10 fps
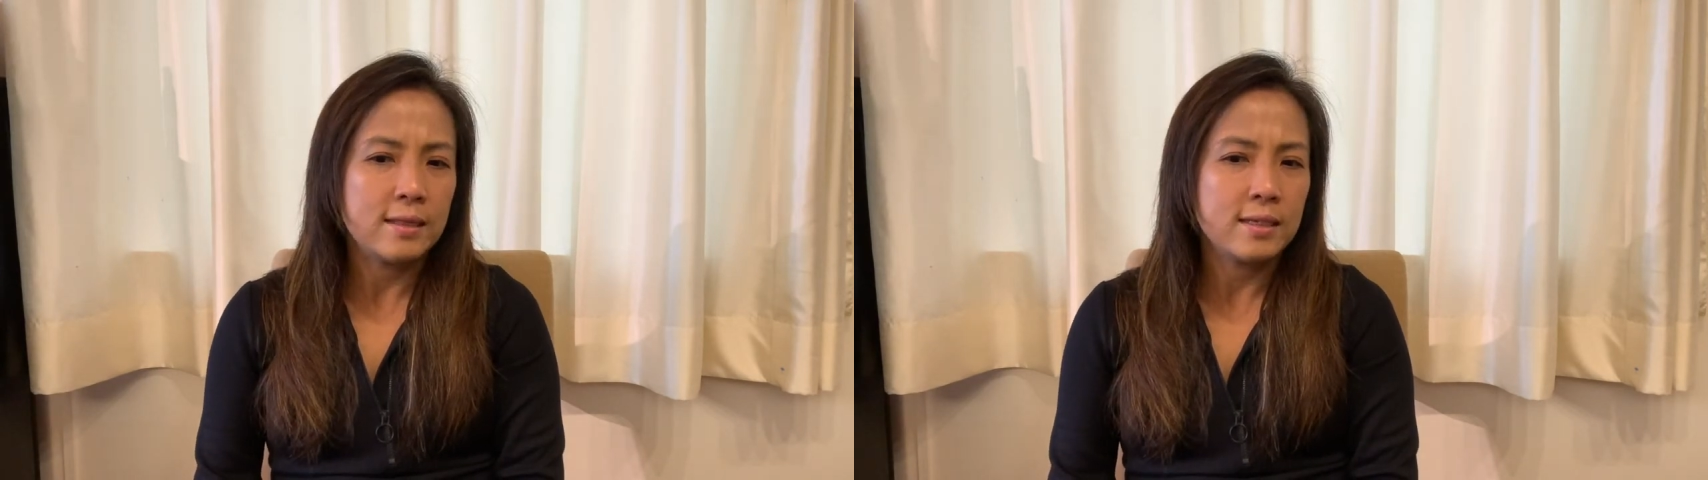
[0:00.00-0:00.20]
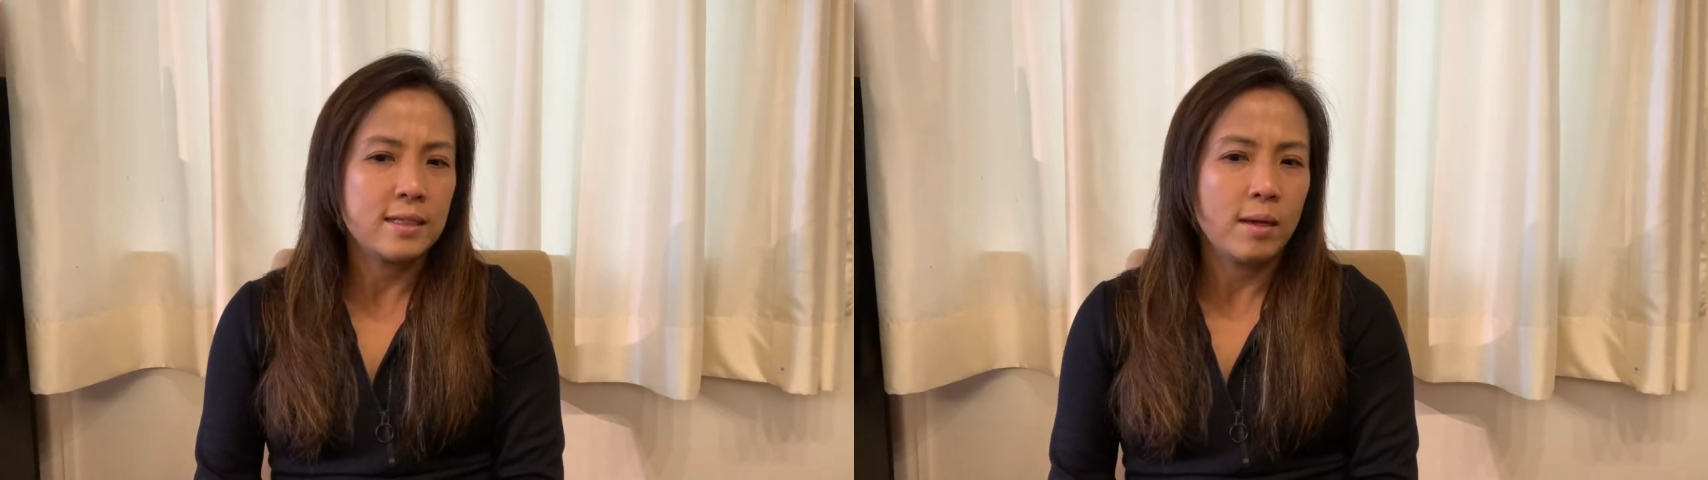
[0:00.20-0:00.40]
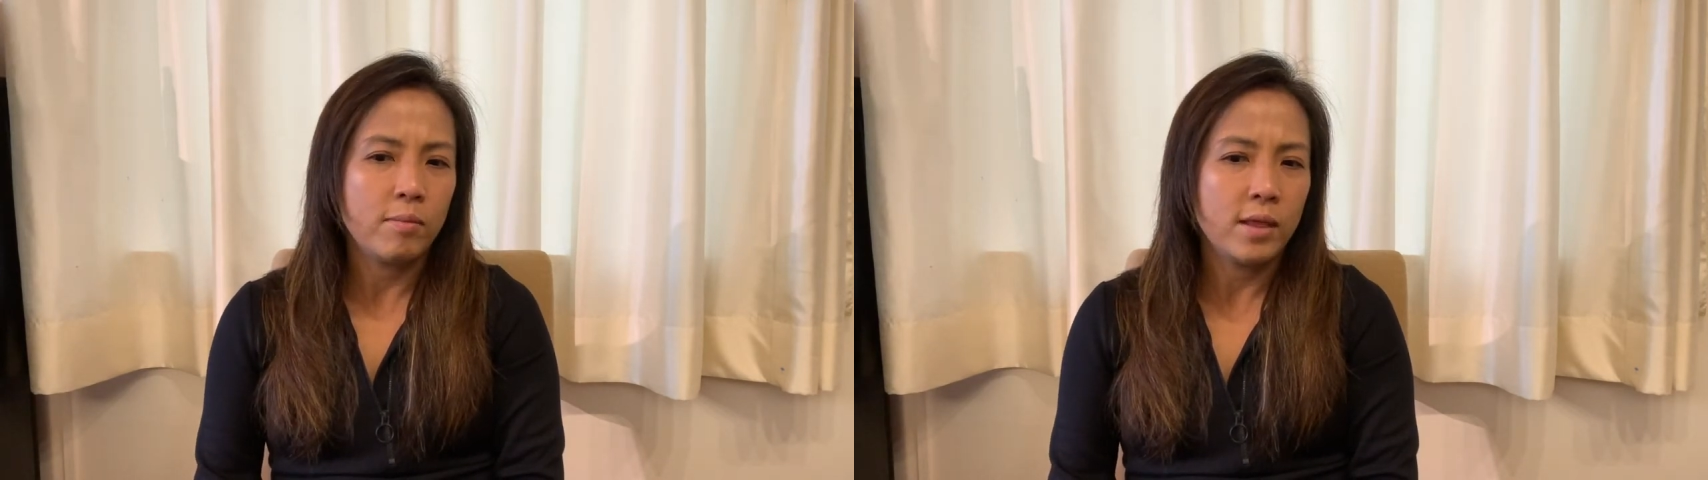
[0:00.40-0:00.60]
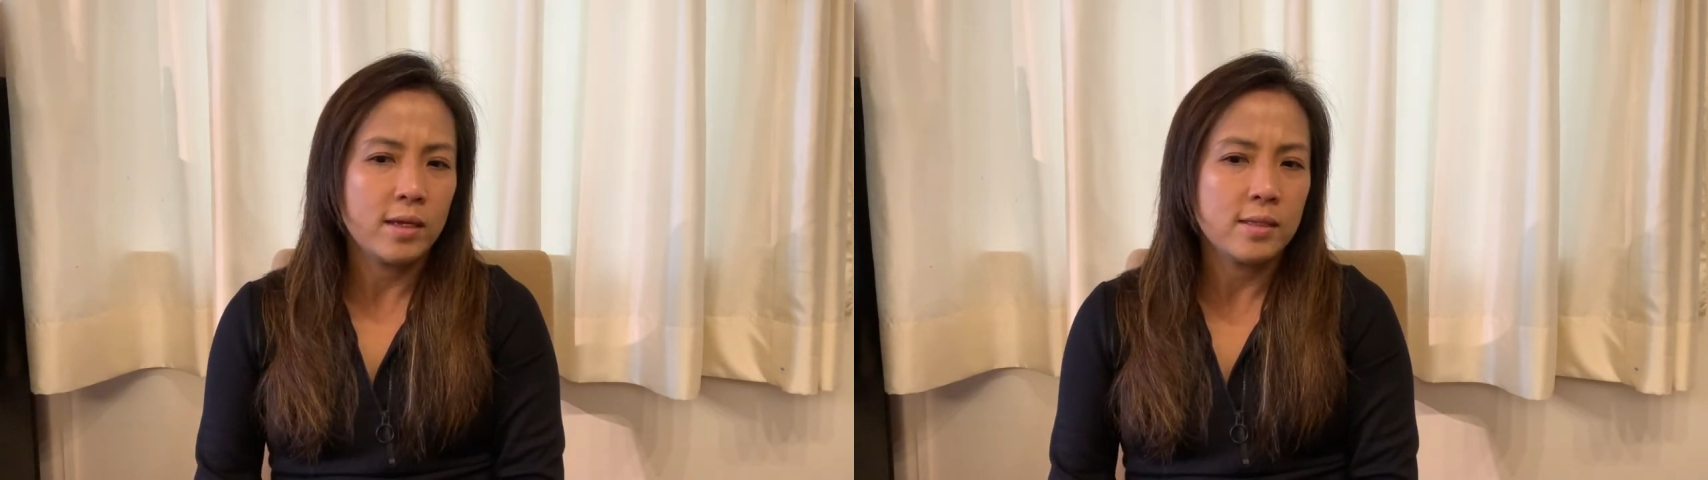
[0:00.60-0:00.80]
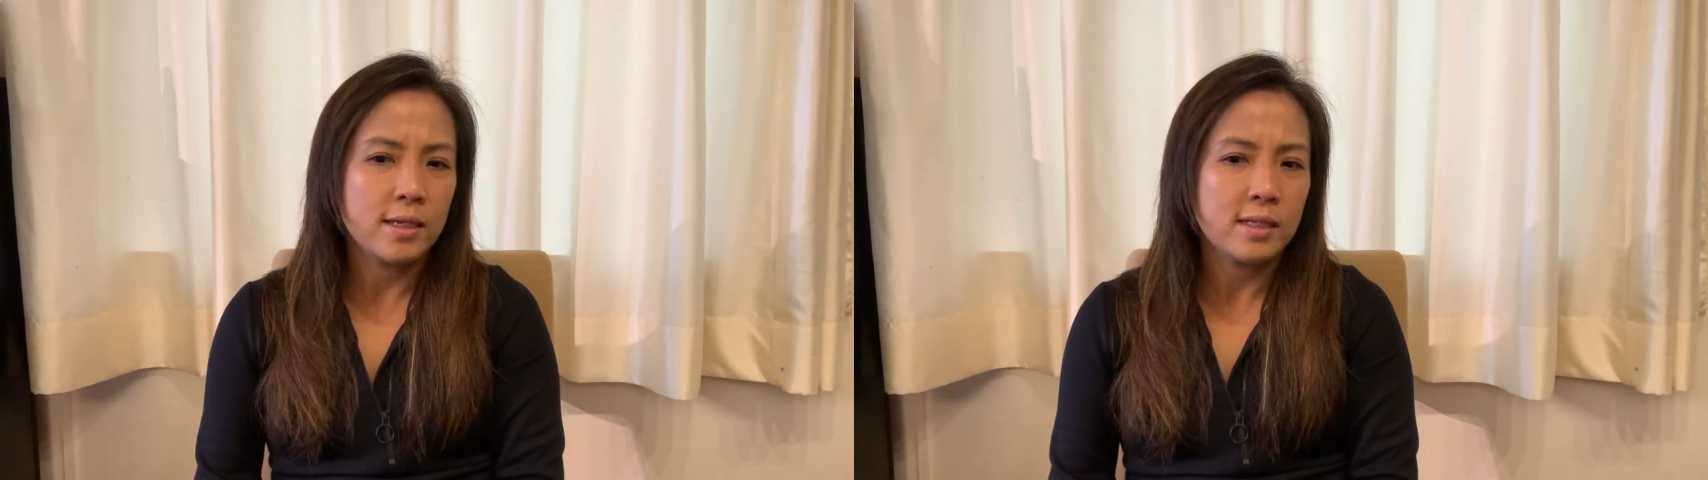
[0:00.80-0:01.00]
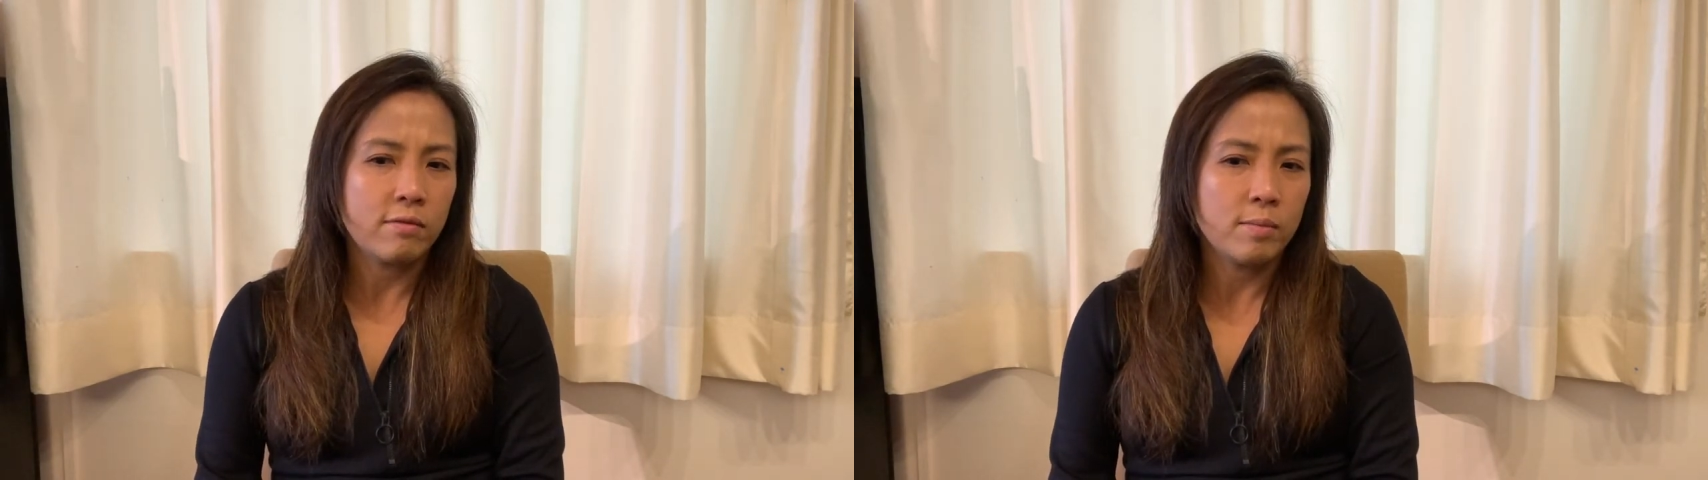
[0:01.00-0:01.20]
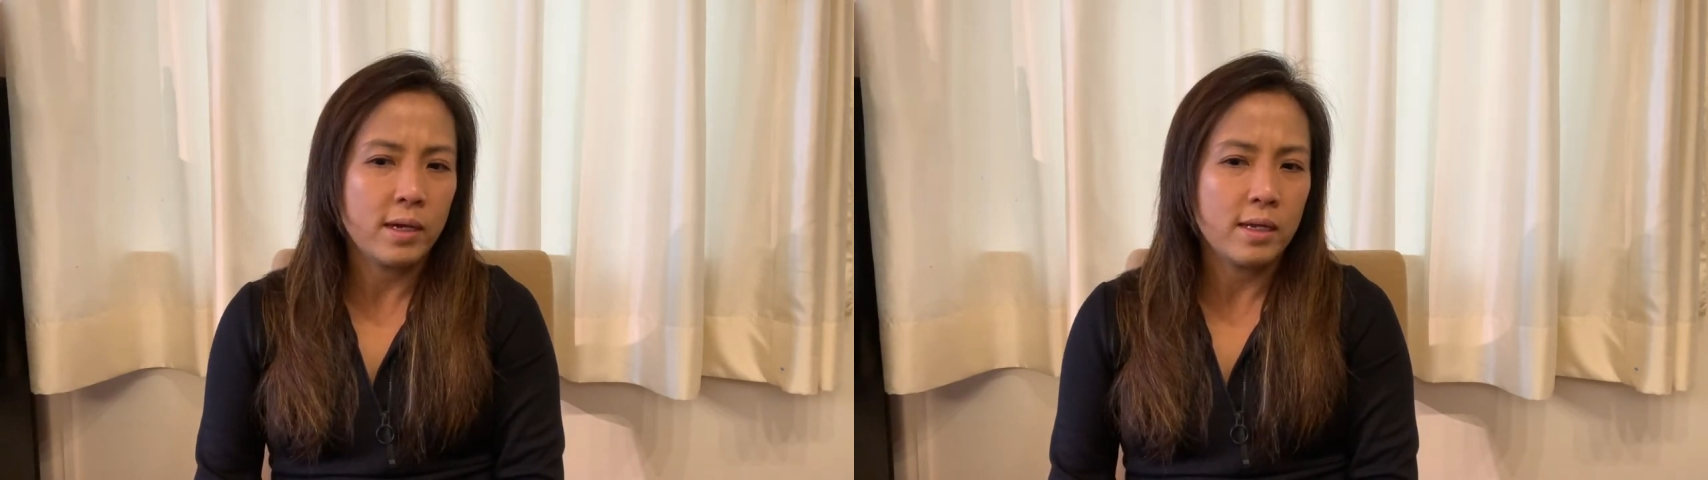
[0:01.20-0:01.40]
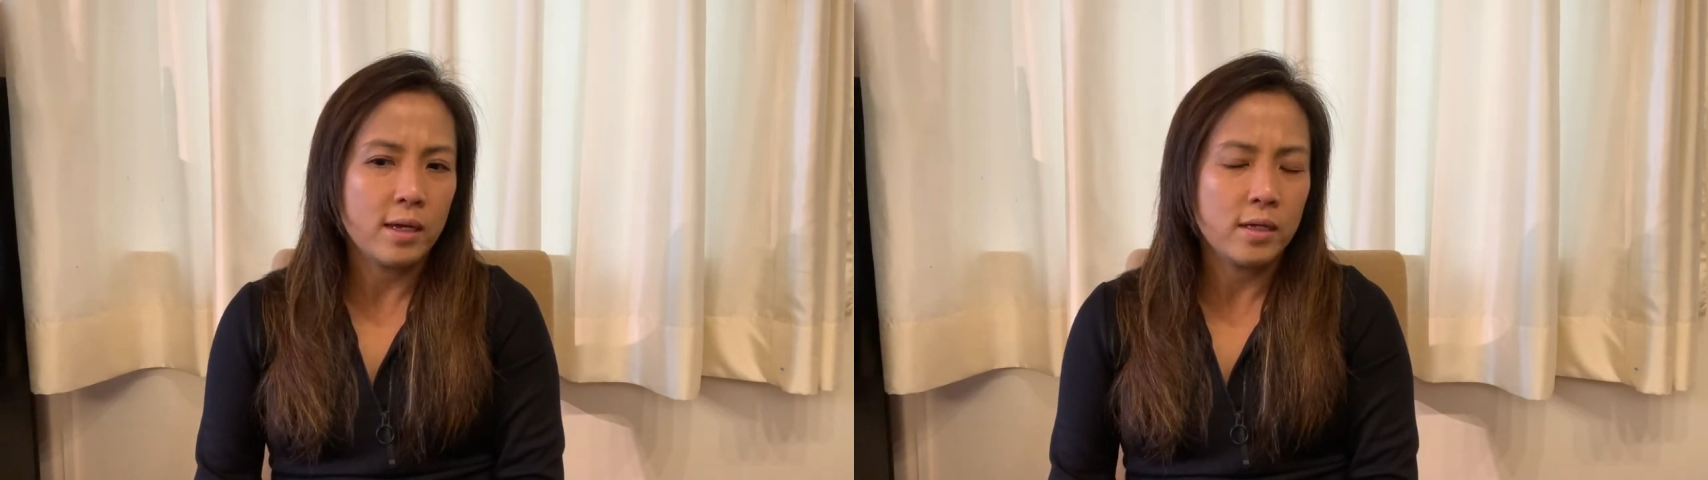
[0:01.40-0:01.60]
eat the same things as
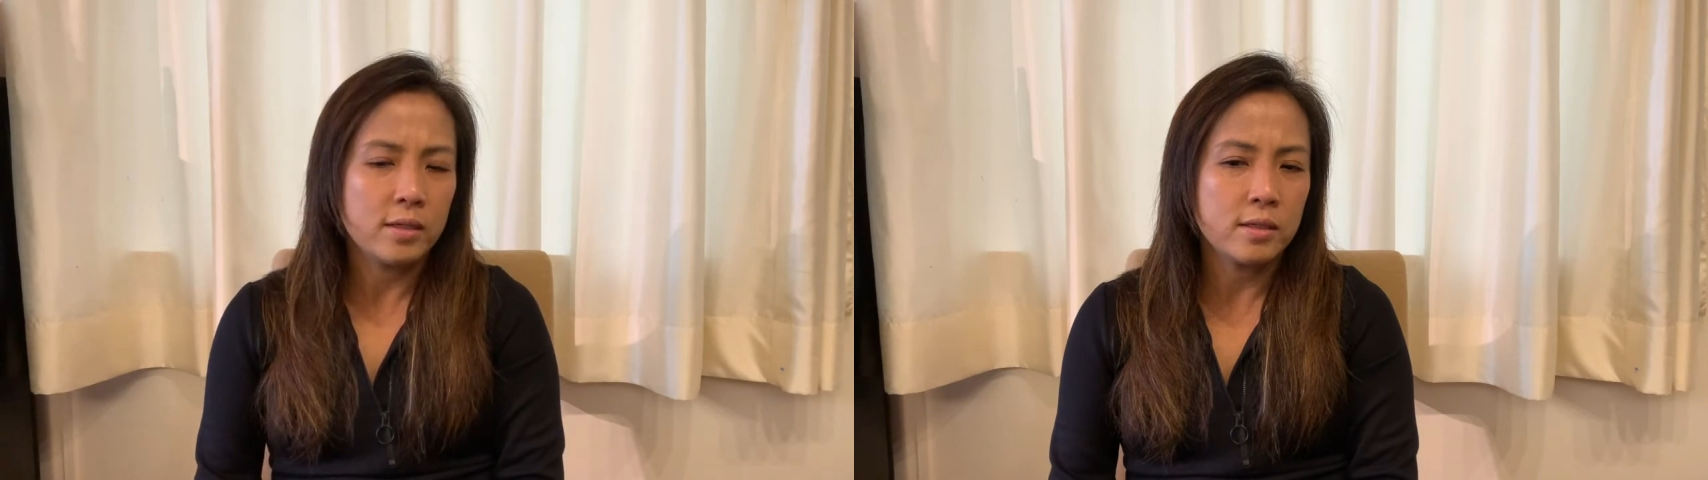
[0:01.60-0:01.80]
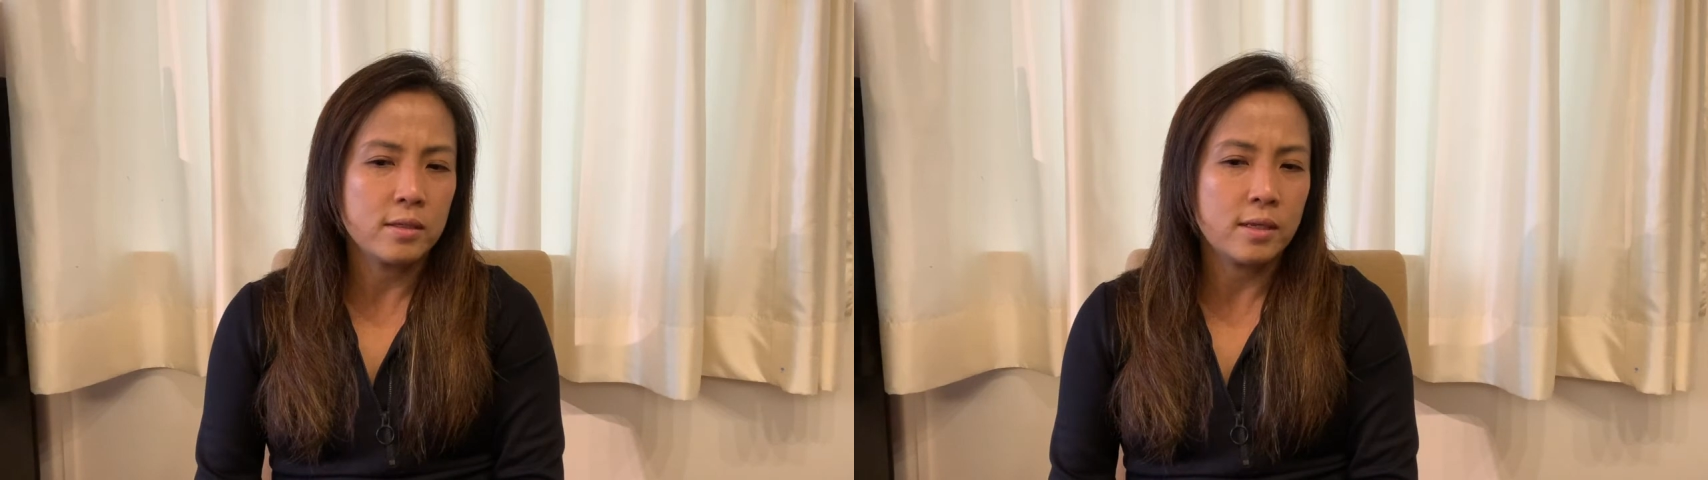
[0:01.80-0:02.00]
everybody else.